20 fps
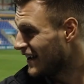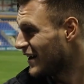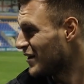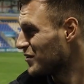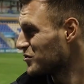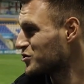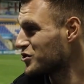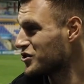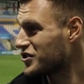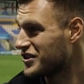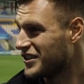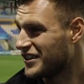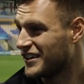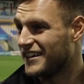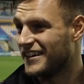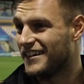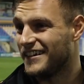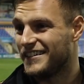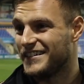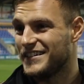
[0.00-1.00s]
I was just.
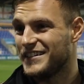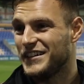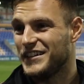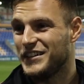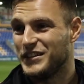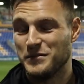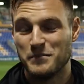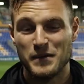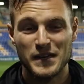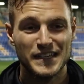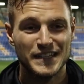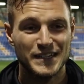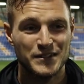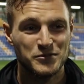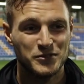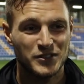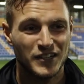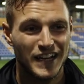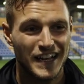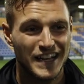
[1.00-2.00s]
Uh, debating it
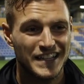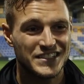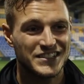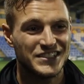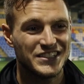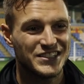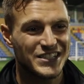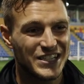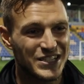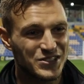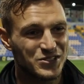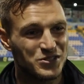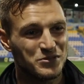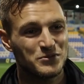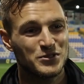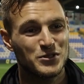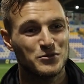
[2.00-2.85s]
with the lads in the change room.